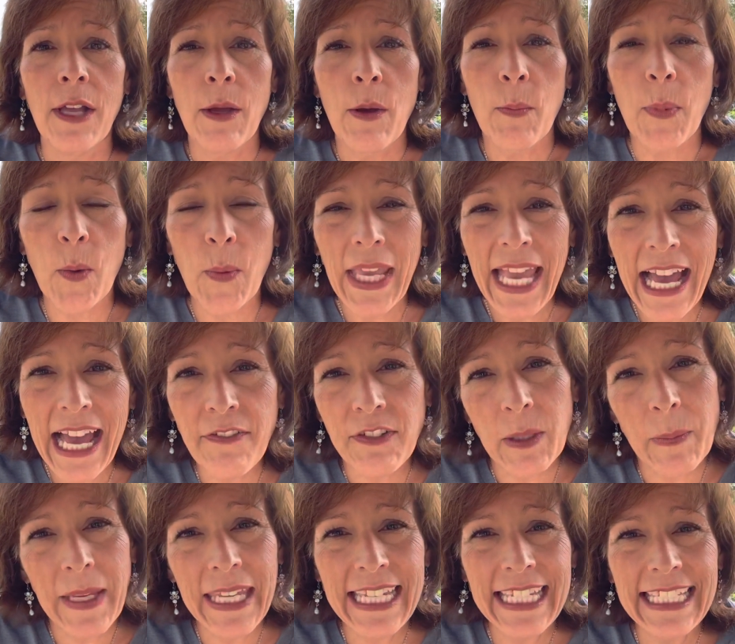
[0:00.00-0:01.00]
But we have to
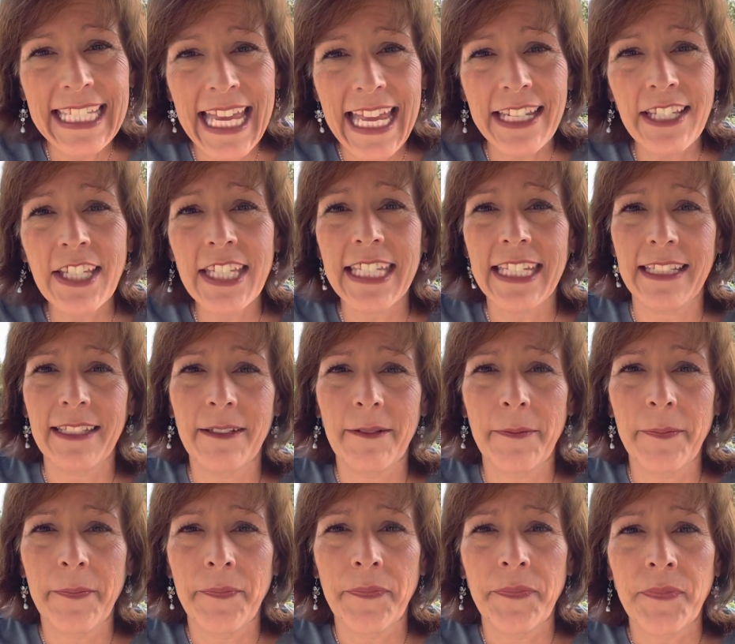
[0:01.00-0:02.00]
pay attention.
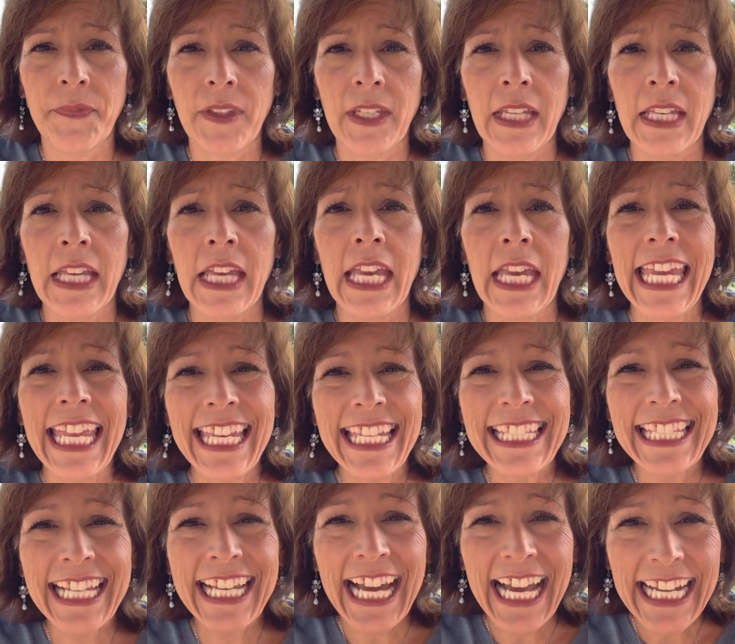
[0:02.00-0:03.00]
It is
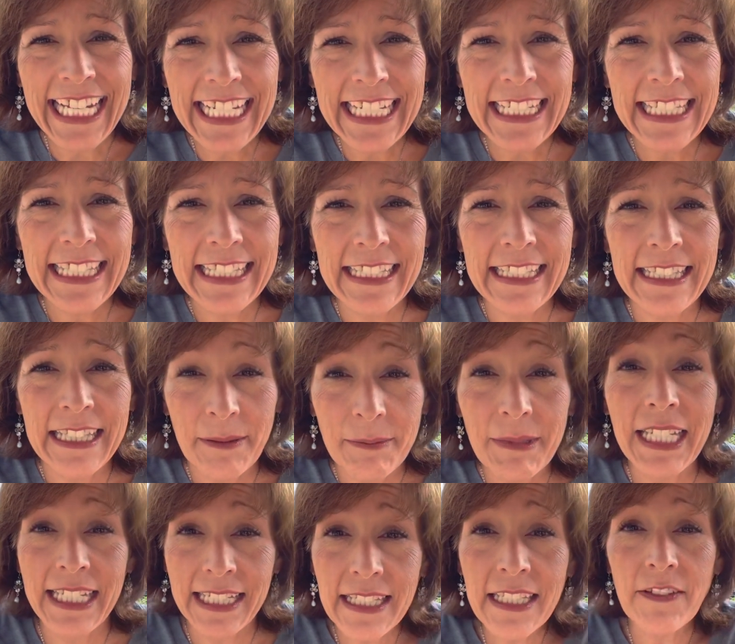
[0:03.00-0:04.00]
a guidance system
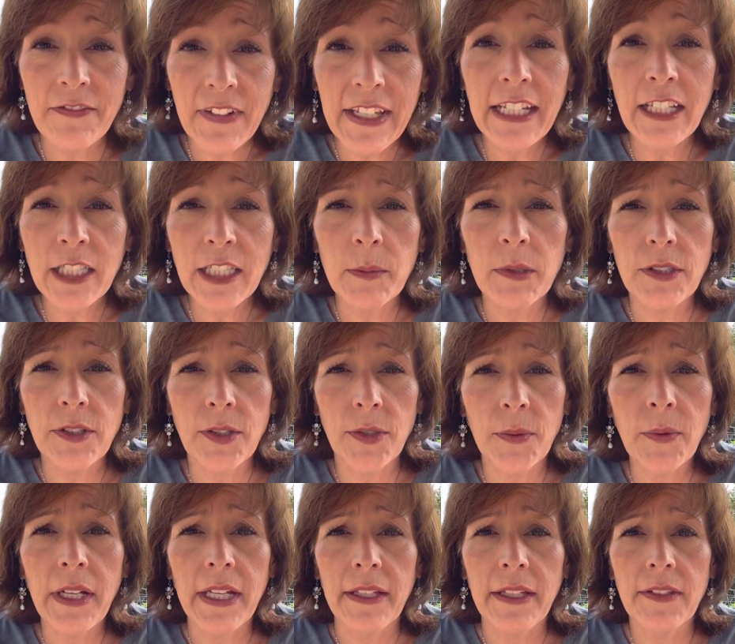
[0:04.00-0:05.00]
that is available
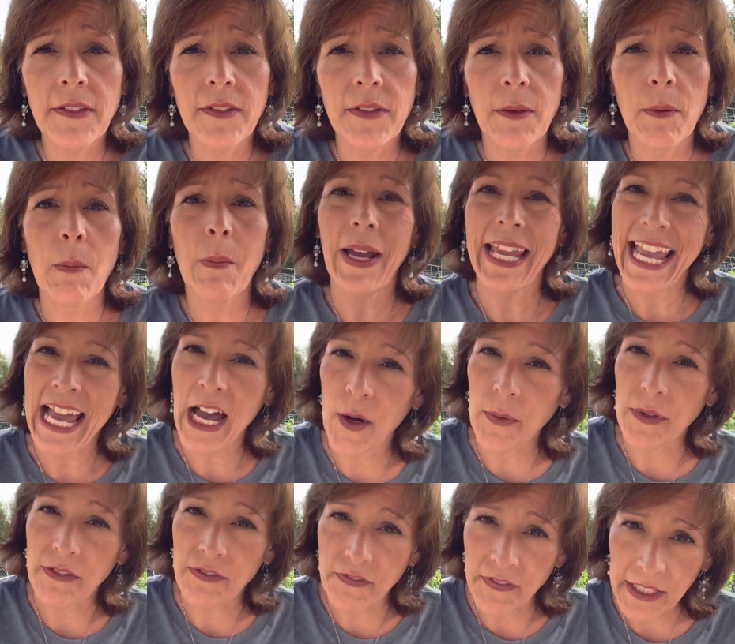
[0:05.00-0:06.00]
to us by how
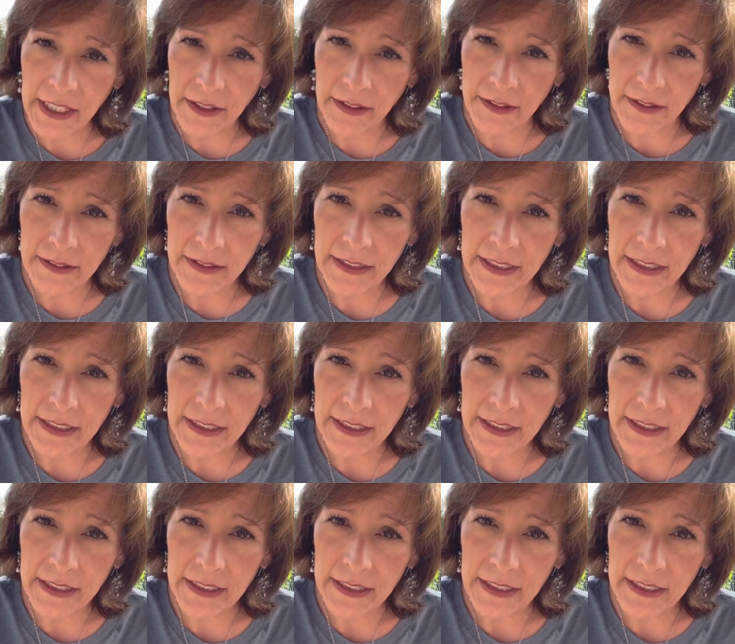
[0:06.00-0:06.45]
we feel.